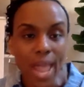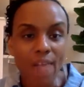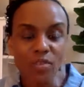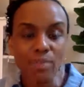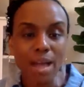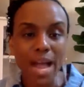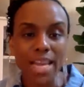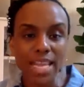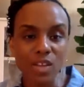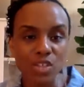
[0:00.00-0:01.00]

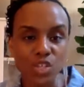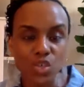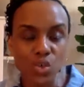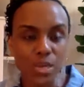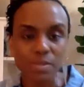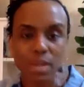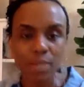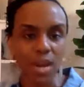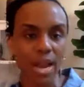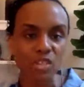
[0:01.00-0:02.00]
everybody else's dreams and
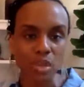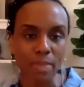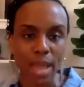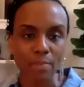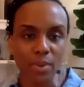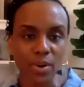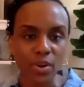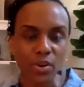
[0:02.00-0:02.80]
put ours on the back burner.